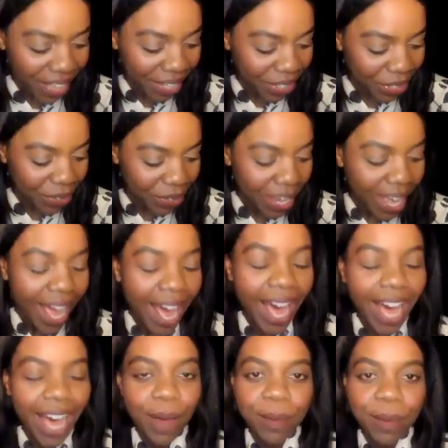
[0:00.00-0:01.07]
Thank you.
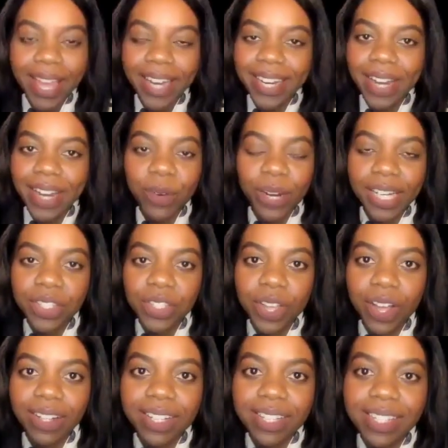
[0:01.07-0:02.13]
And really to
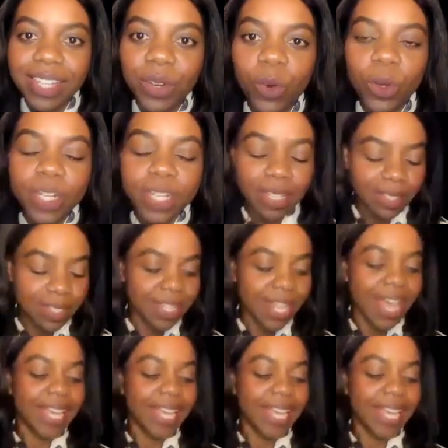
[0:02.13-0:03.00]
our listening audience,